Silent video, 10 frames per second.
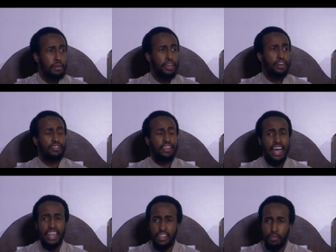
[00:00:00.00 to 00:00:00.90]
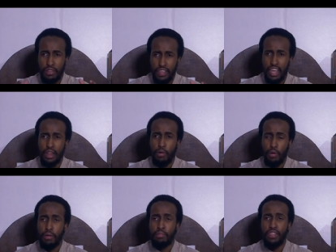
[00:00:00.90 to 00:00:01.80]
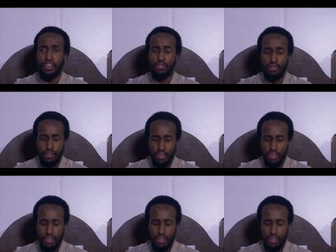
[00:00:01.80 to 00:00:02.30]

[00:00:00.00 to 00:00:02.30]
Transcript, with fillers: Because at this particular moment, brothers,